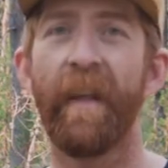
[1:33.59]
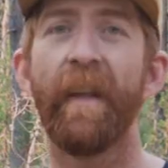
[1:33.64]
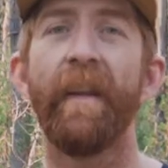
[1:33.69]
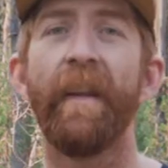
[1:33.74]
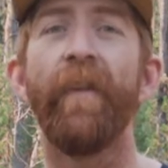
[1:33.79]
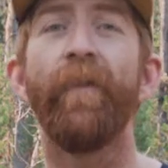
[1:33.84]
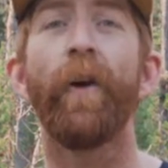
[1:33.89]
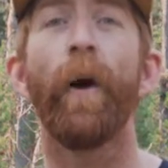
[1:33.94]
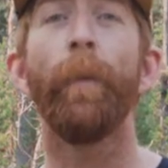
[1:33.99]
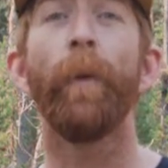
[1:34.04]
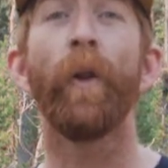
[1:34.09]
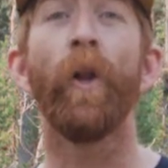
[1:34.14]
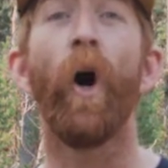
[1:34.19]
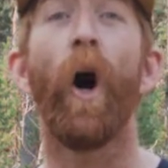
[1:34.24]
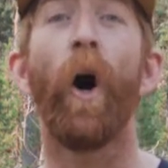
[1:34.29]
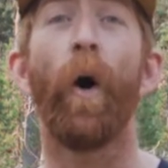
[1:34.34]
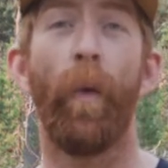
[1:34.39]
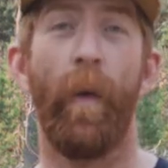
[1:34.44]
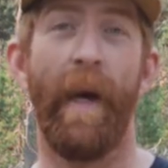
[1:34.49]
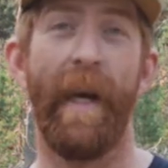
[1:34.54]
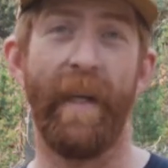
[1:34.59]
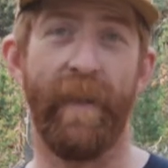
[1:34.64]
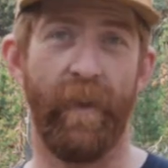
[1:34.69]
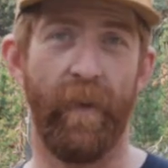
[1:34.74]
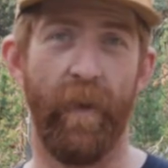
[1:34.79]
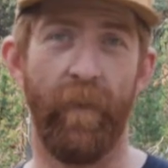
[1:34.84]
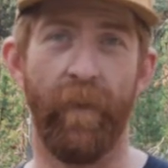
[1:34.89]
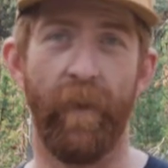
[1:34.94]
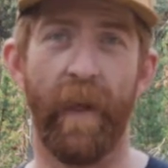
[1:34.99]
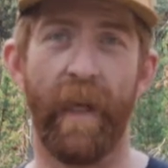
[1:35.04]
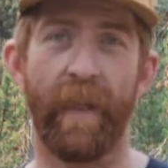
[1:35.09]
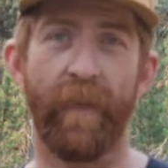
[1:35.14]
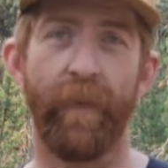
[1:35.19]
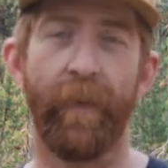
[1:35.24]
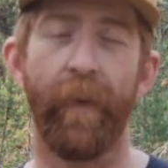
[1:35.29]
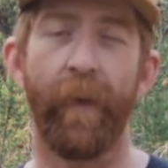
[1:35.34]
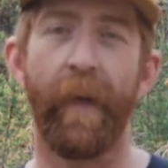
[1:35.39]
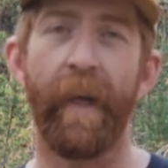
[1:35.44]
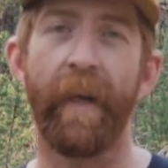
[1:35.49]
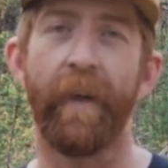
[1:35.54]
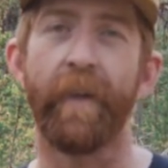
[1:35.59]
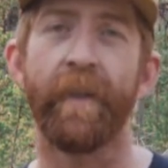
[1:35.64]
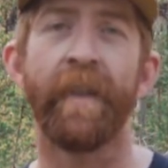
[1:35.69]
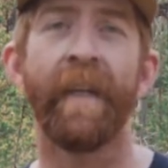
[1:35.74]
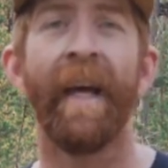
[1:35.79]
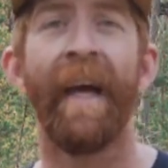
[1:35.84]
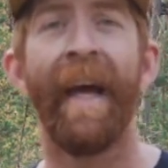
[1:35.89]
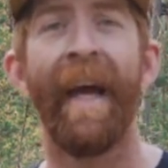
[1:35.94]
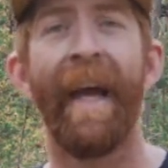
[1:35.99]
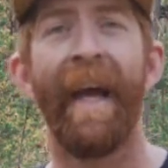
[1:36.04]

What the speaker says: they've come a long ways over the last few years.